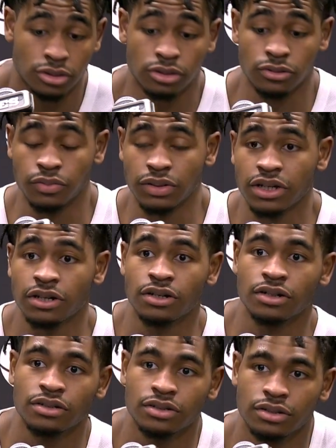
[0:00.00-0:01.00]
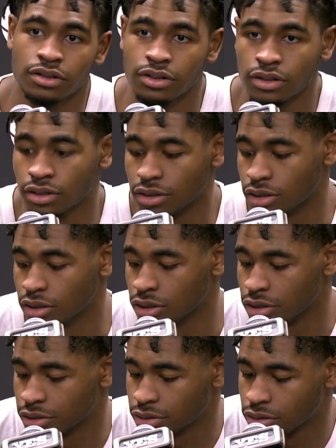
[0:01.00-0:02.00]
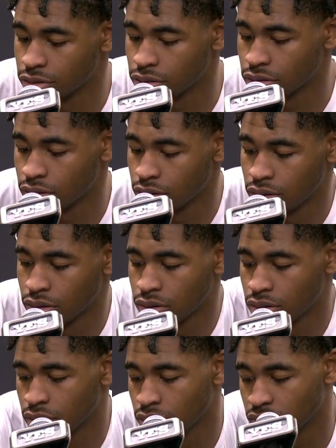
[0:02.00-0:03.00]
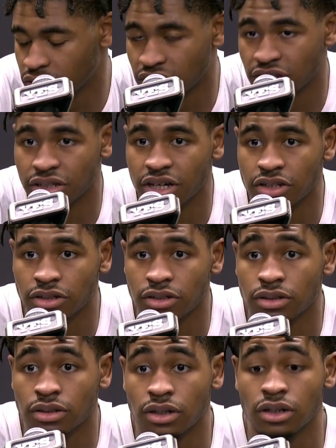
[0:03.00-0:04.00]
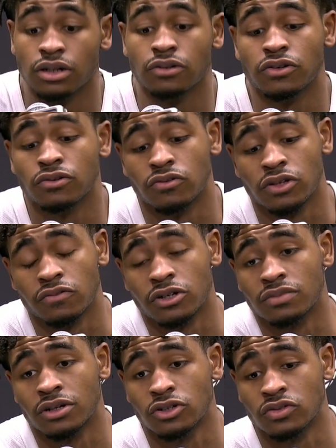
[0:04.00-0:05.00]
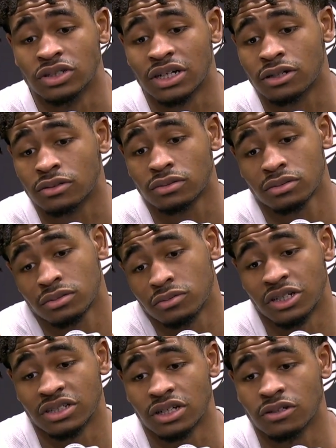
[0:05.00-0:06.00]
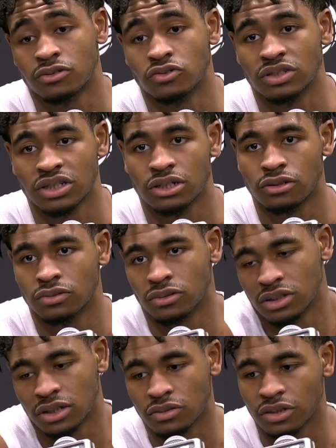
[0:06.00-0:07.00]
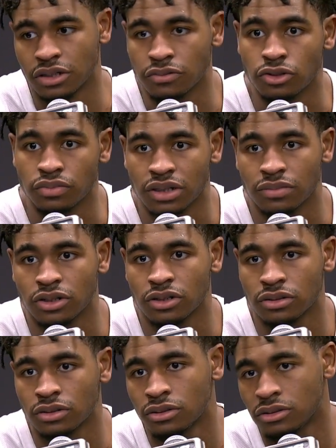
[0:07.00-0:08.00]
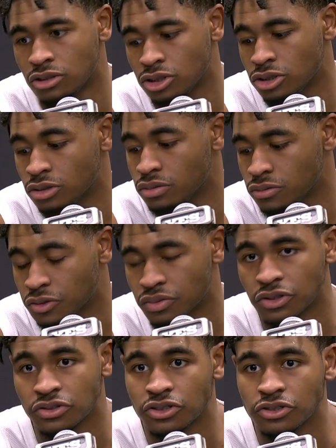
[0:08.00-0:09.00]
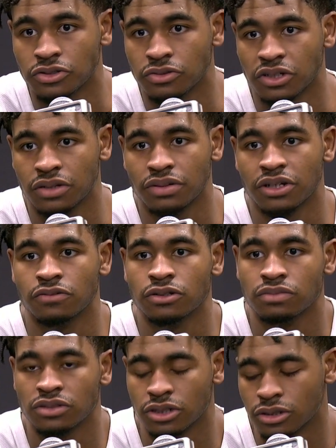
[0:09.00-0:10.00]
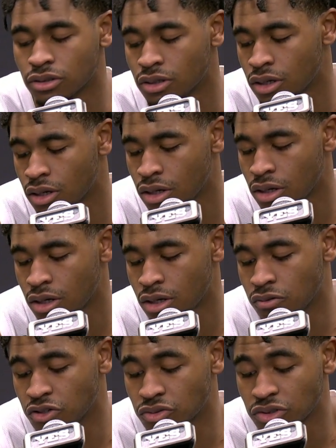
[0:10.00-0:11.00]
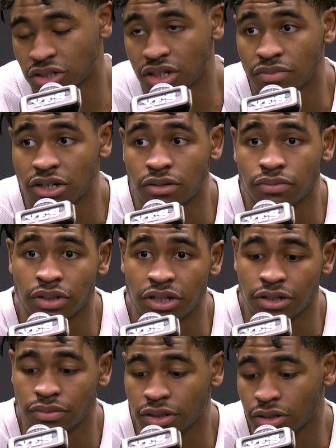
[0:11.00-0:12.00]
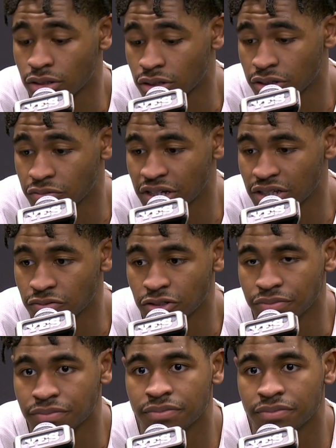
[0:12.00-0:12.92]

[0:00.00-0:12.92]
we play hard. Uh, we stay together. Uh, we don't really worry about who was out. When they said who was out, we was like, okay, we're gonna play ball. You know, we're pros too. We can play with them. So we just wanted to come out and play, play hard, and we got the win.